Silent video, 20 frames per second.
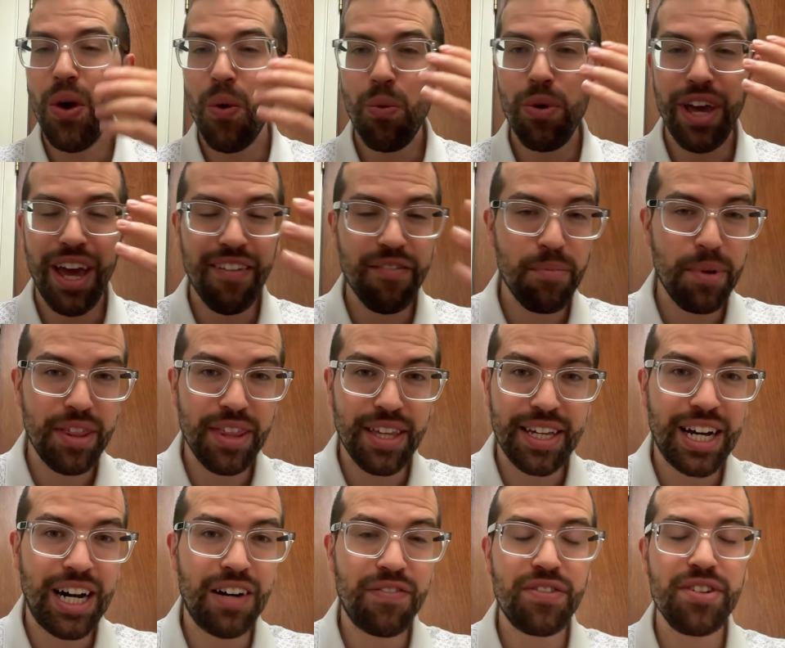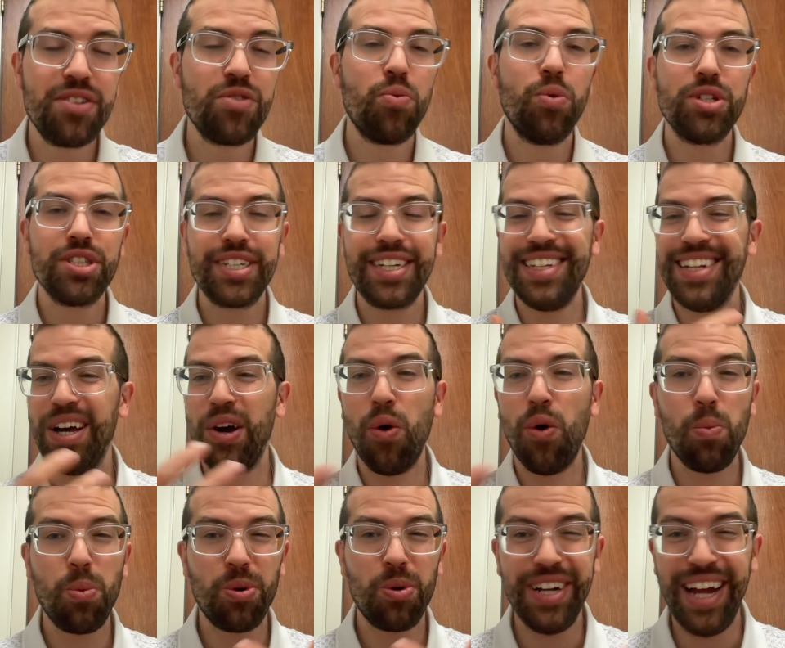We haven't been in the Conference, which again, I
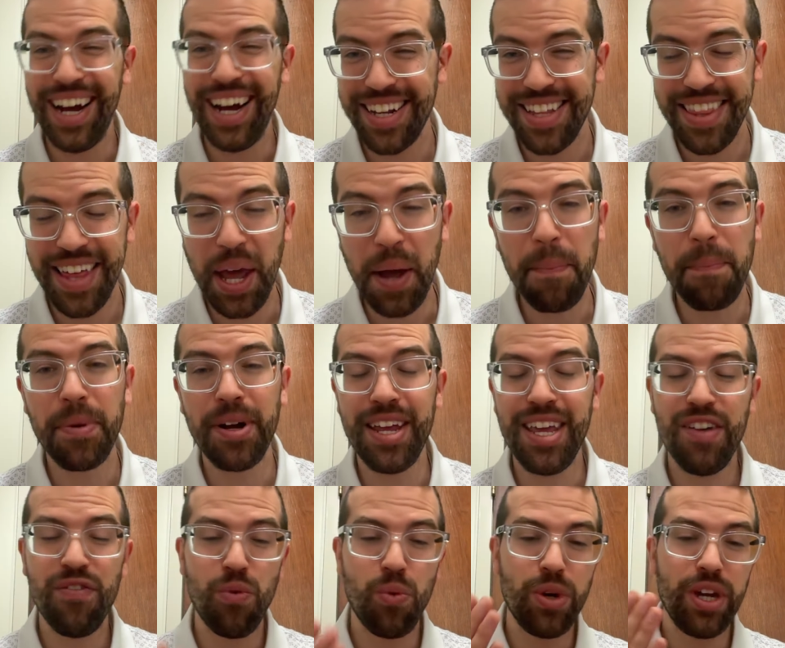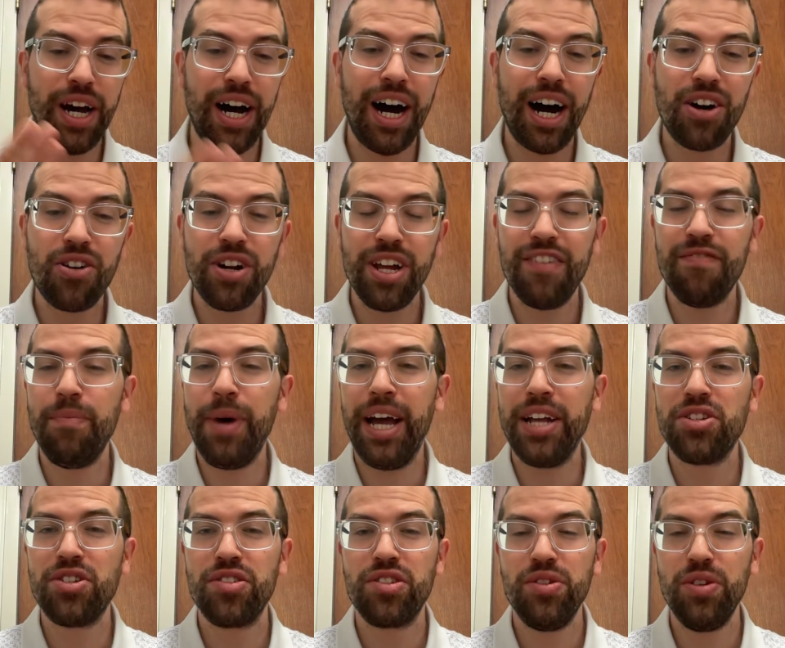hope we're not in that. But if we are, if
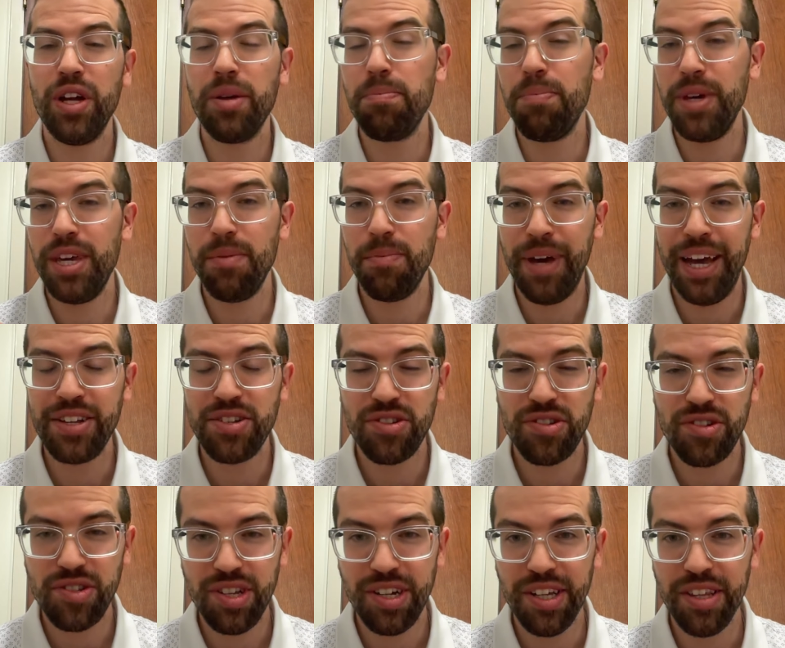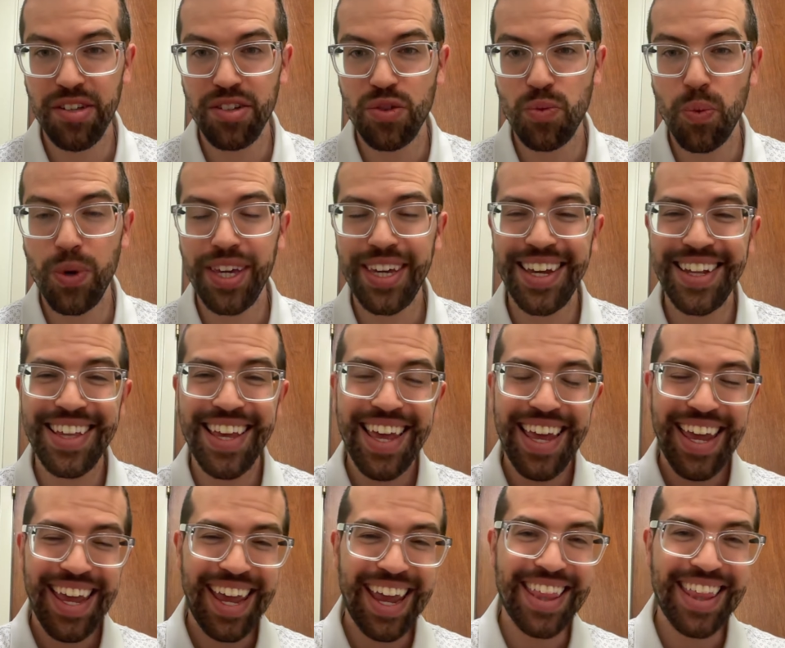Manchester United beat Manchester City this weekend
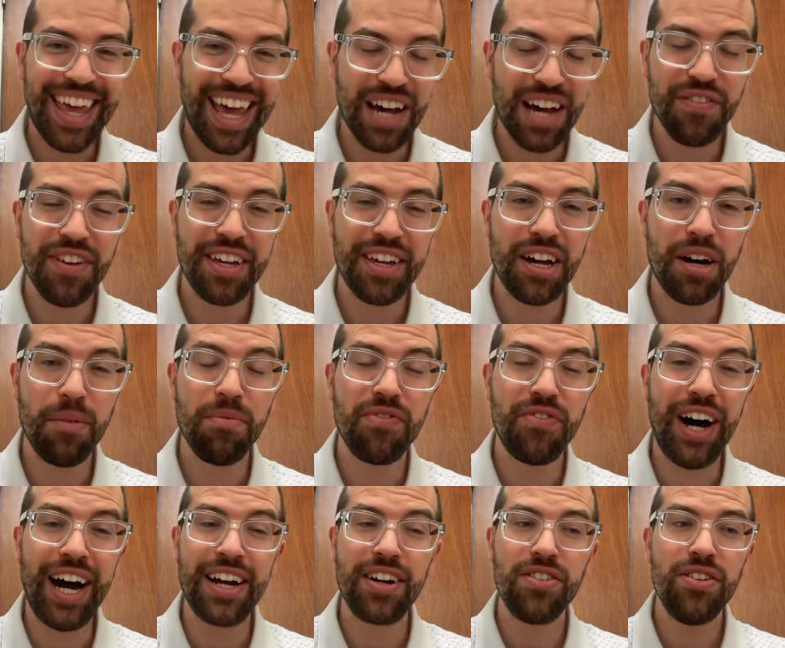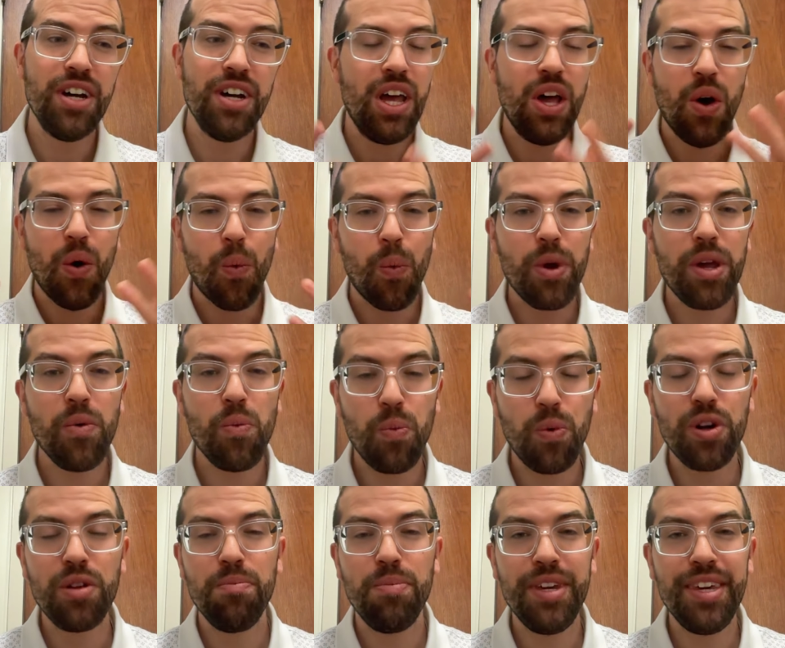in the FA Cup final, we
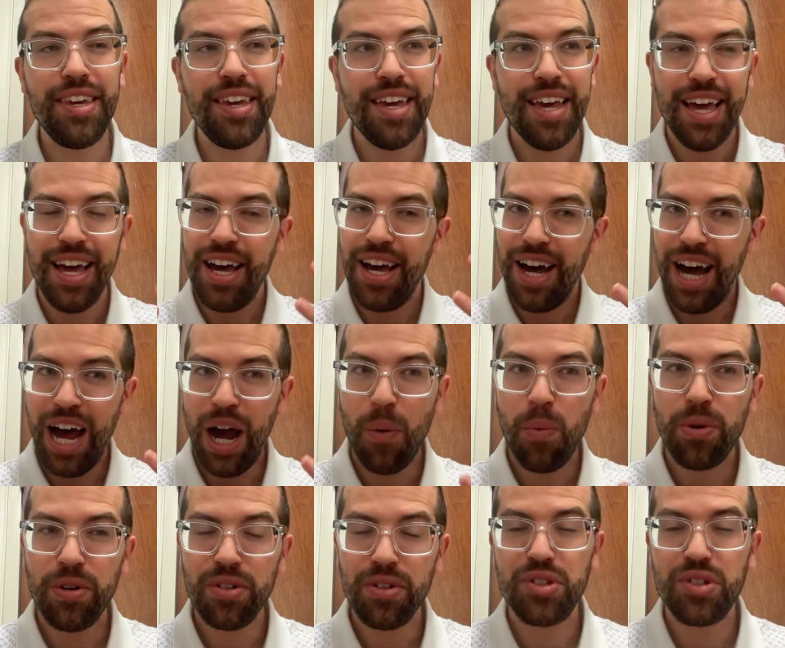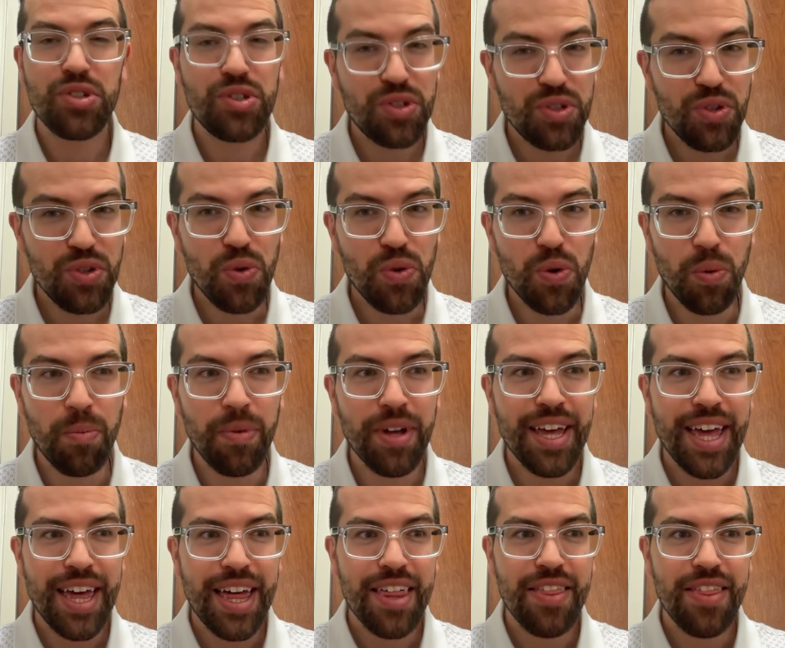would be, I would assume,
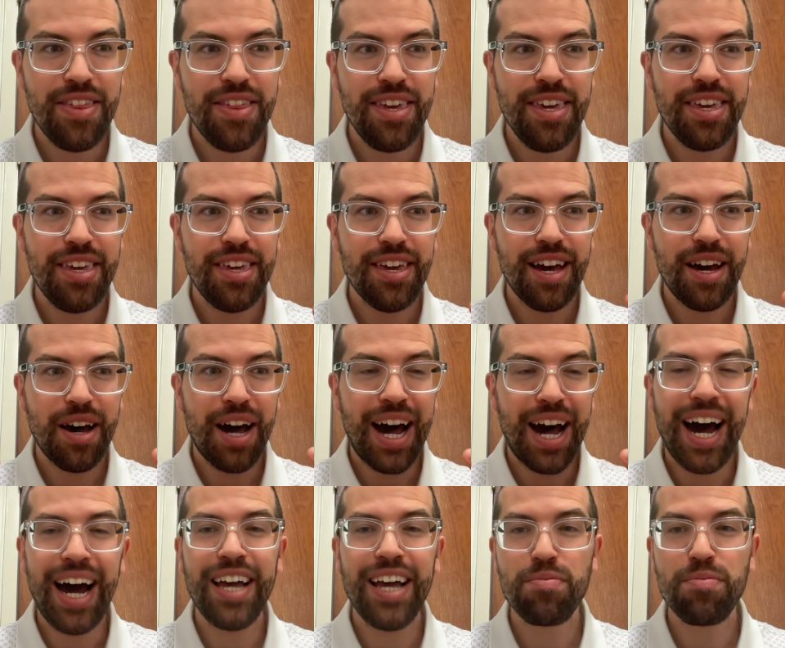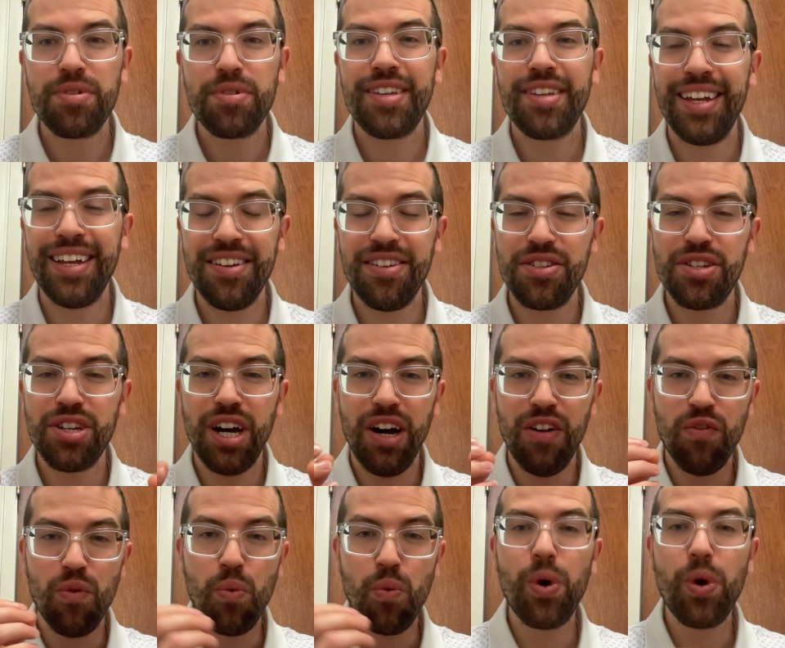the highest percentage
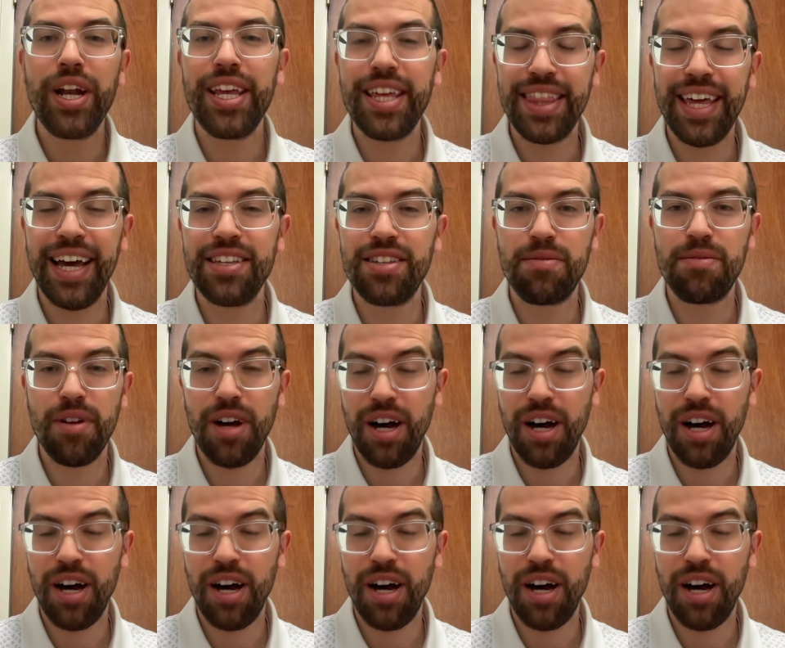of winning that